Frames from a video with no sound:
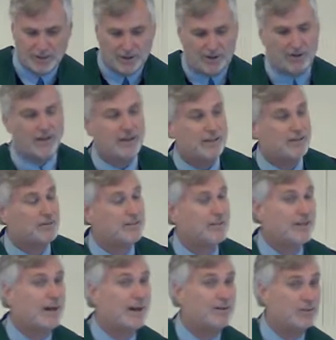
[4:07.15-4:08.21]
our head of
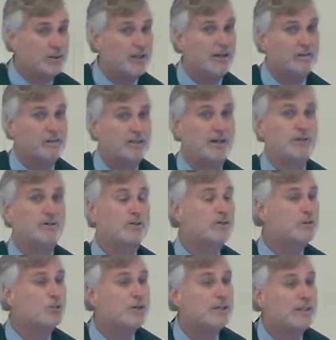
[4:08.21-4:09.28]
staff left after
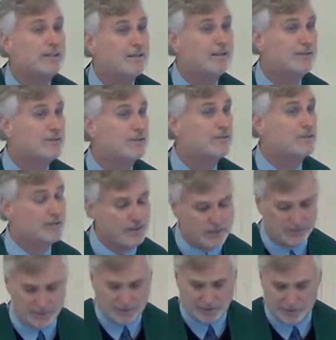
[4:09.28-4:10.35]
20 years of
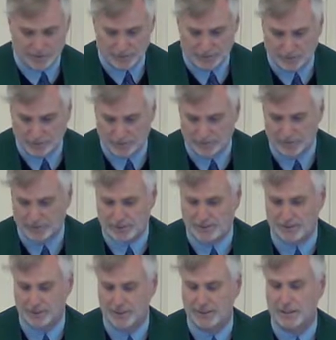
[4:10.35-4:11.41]
service in the church.
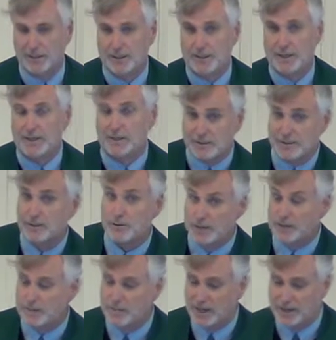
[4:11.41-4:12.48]
And as you
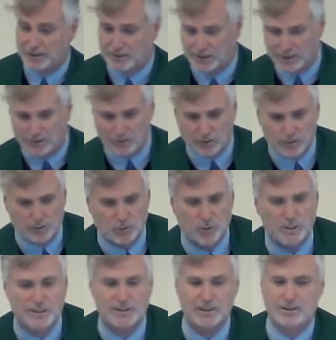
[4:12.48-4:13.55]
can imagine, after
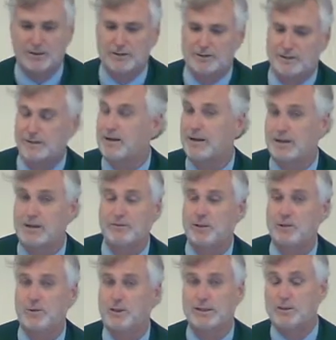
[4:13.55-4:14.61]
20 years, not
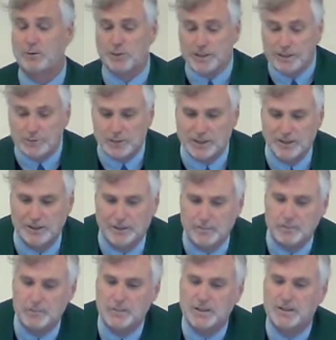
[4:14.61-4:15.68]
everyone agreed with
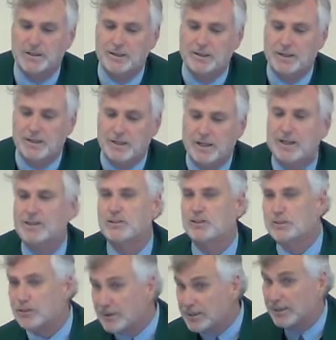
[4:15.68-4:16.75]
him. And
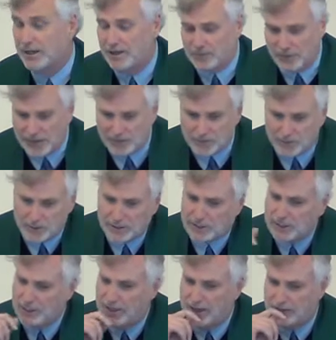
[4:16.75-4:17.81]
sure enough, after he
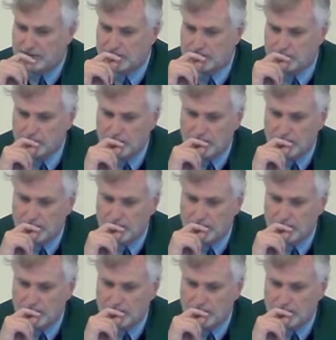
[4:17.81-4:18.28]
left,